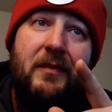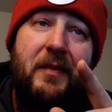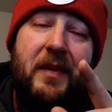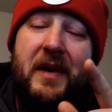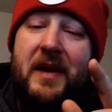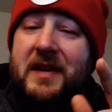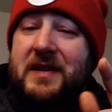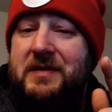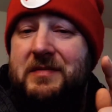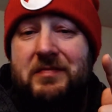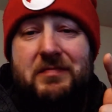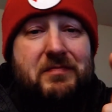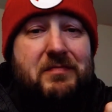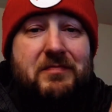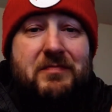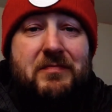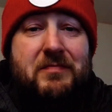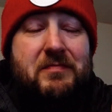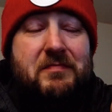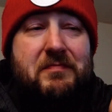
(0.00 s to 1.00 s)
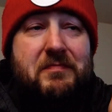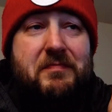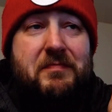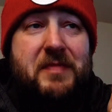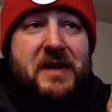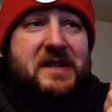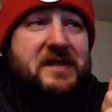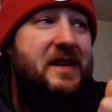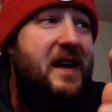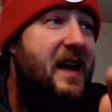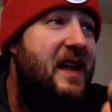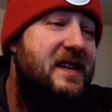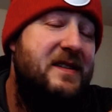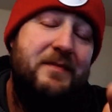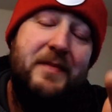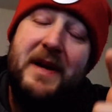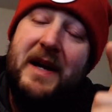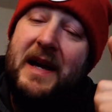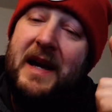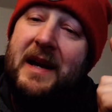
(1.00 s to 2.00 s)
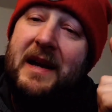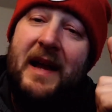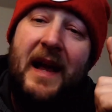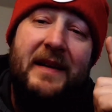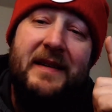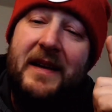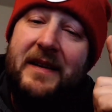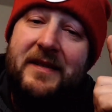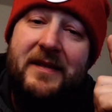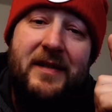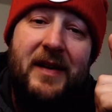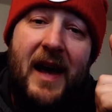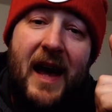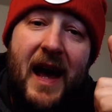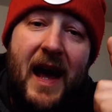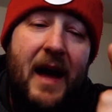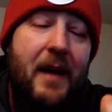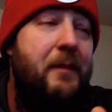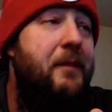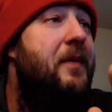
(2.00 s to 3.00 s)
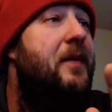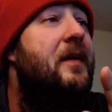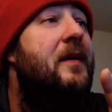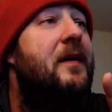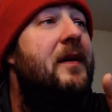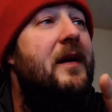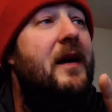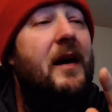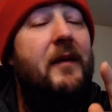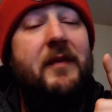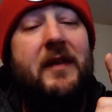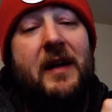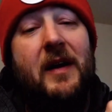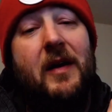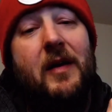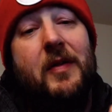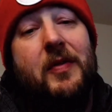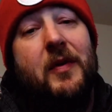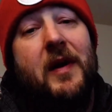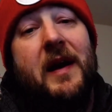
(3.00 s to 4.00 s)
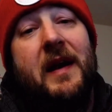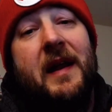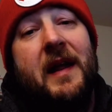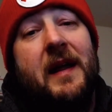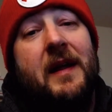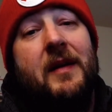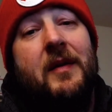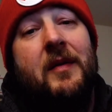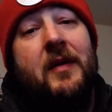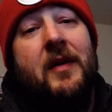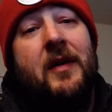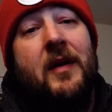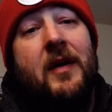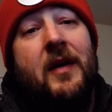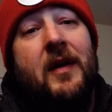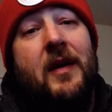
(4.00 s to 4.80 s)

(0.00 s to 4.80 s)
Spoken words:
because besides being on the top of the earth right now,